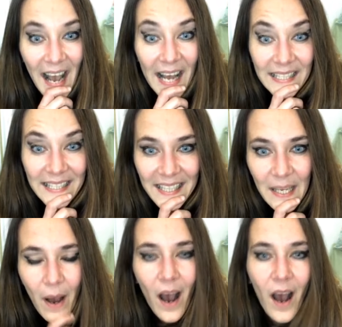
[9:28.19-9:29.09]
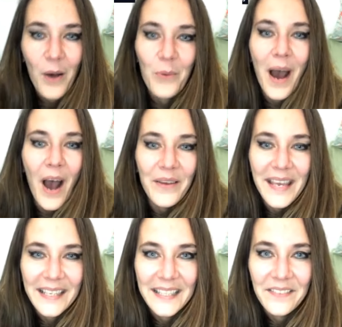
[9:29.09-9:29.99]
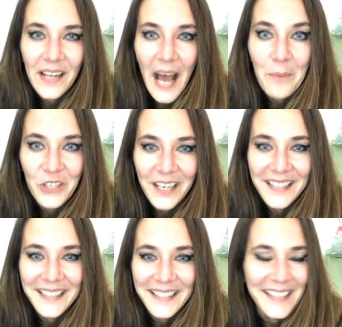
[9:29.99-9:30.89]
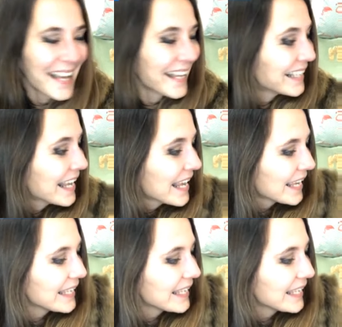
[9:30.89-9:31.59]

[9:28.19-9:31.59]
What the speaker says: Constantly, oh wow, yes. Well, I'm jealous of that.